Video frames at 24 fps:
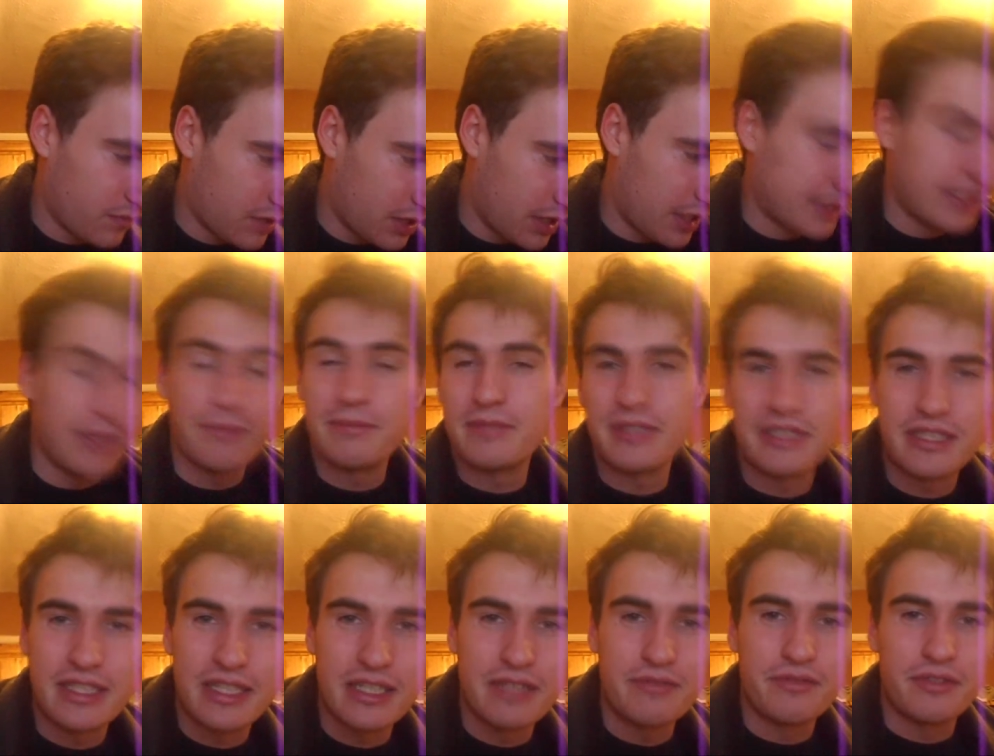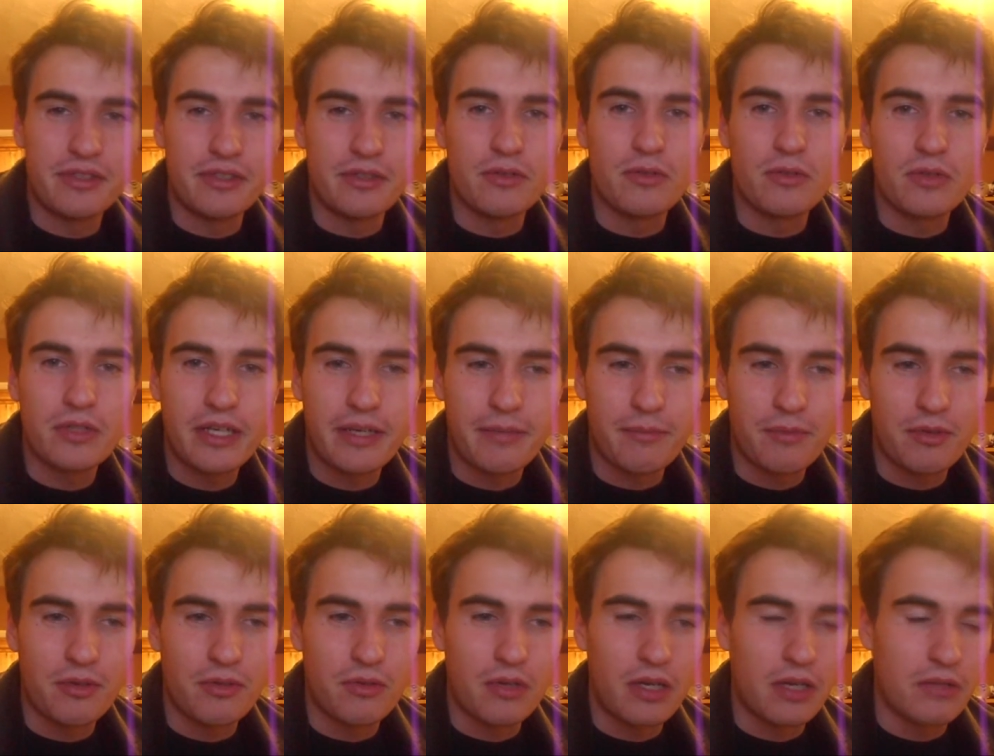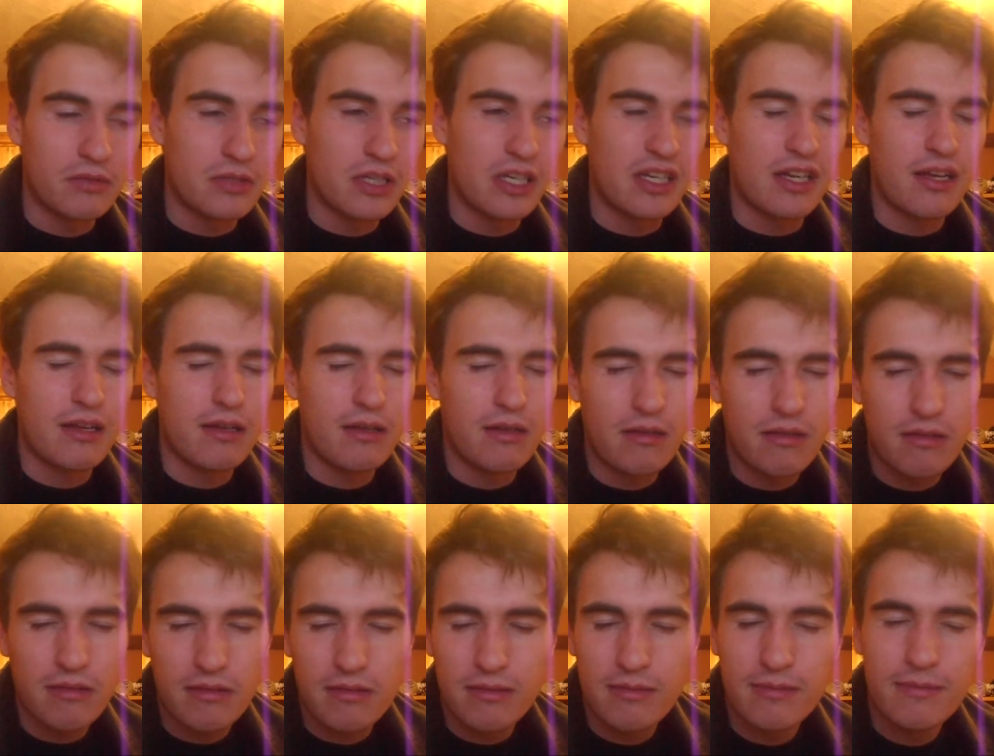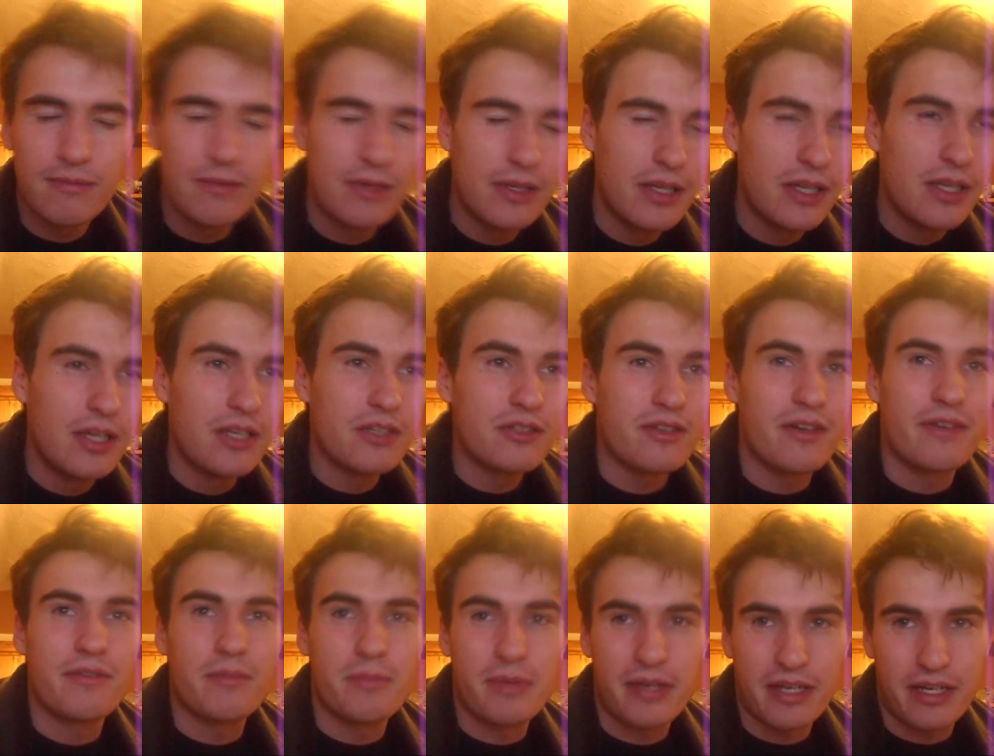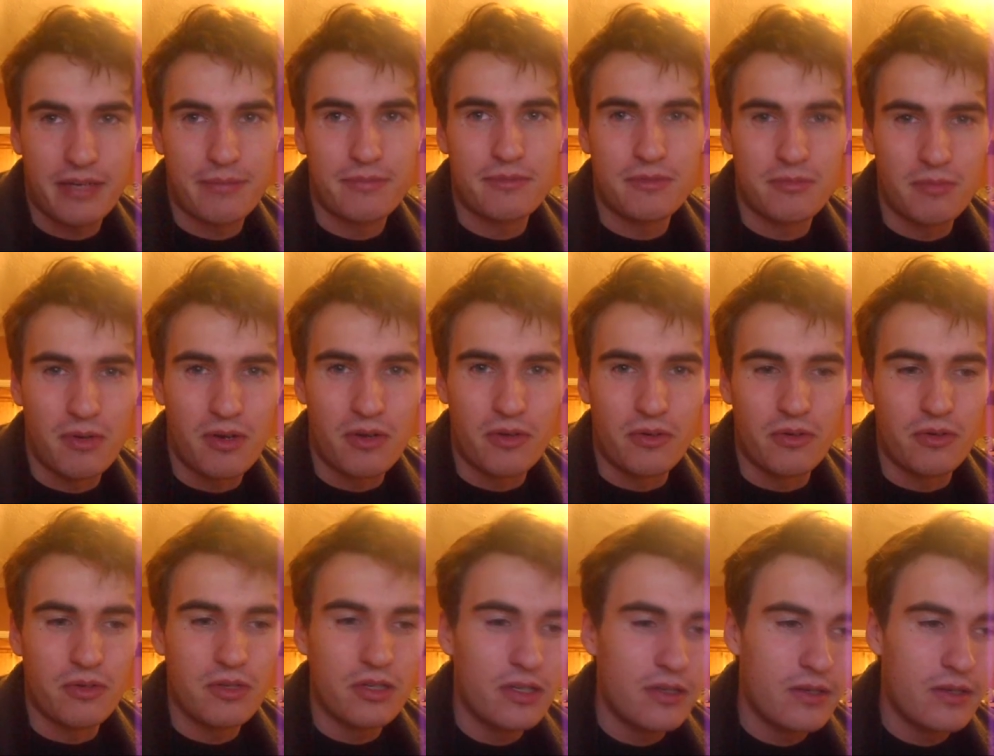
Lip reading: attempted delivery note came through, and I was like, oh, so I have to pick it up tomorrow.